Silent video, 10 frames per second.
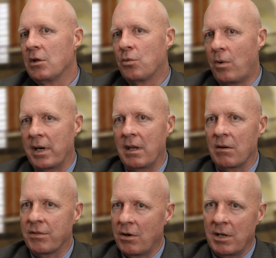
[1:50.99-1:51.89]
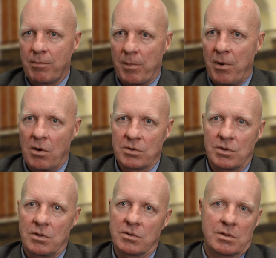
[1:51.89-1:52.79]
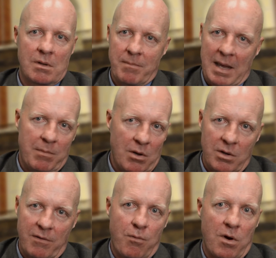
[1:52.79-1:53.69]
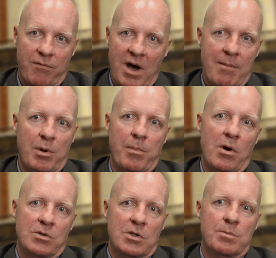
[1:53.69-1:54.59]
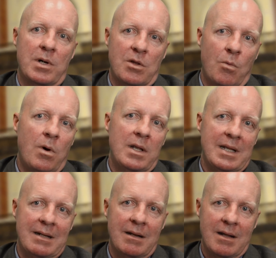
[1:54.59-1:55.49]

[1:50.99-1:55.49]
20 or 30 proposals, maybe only 4 or 5 proposals, but the one that